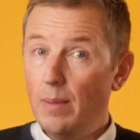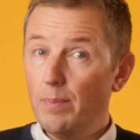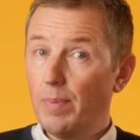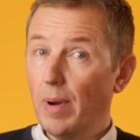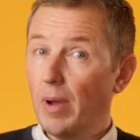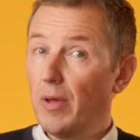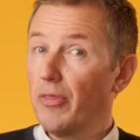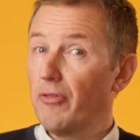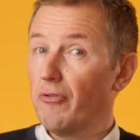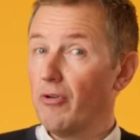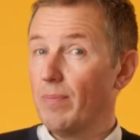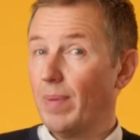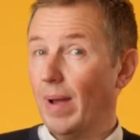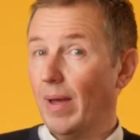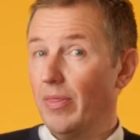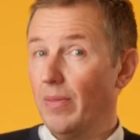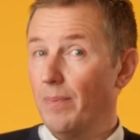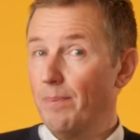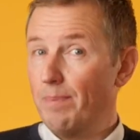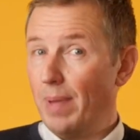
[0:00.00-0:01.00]
Both are
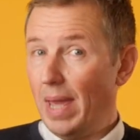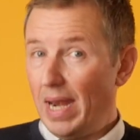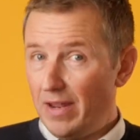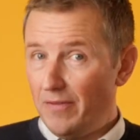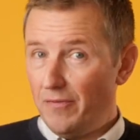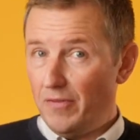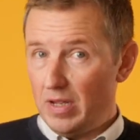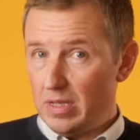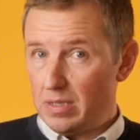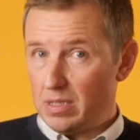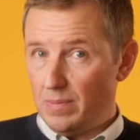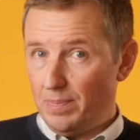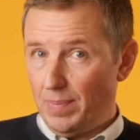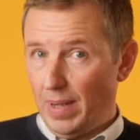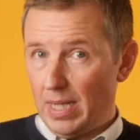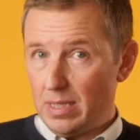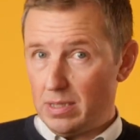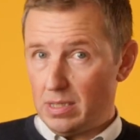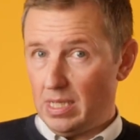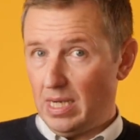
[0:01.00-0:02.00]
about the benefits that
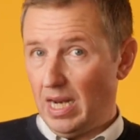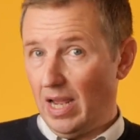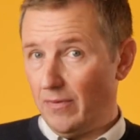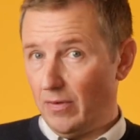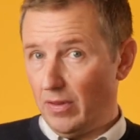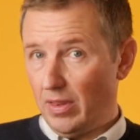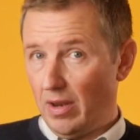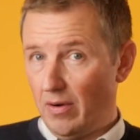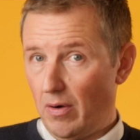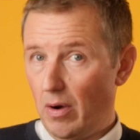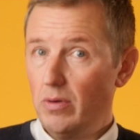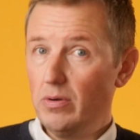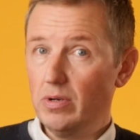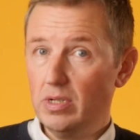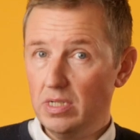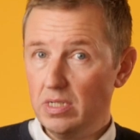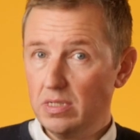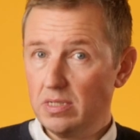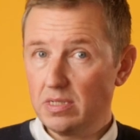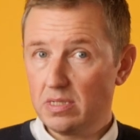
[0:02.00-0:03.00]
pets can have on their
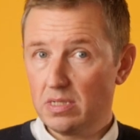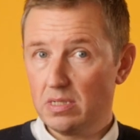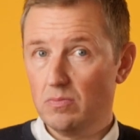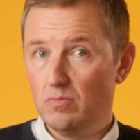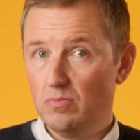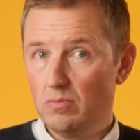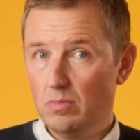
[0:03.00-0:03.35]
owners.